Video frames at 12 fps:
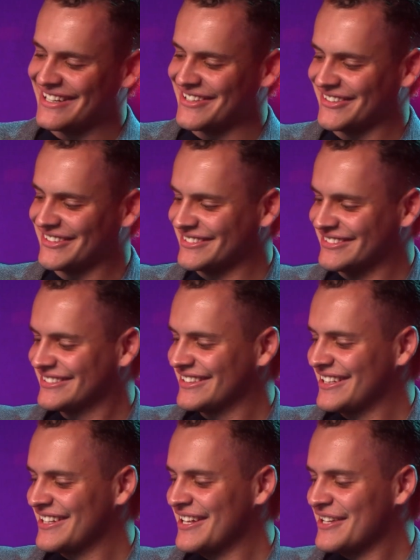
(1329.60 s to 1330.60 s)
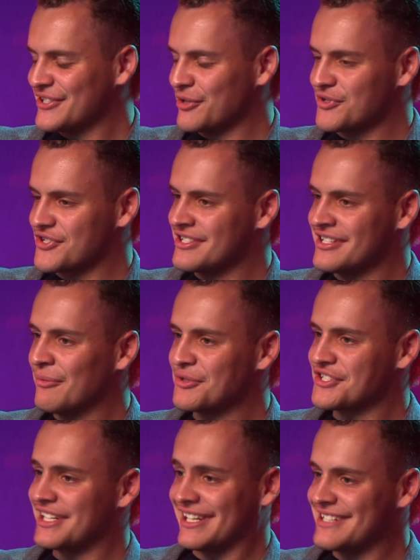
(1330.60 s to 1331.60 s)
go. So it
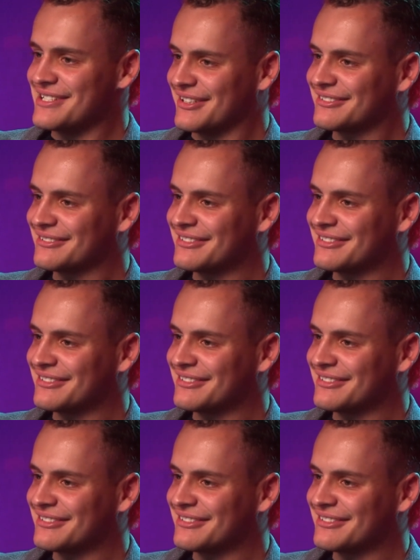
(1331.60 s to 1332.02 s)
wasn't an easy.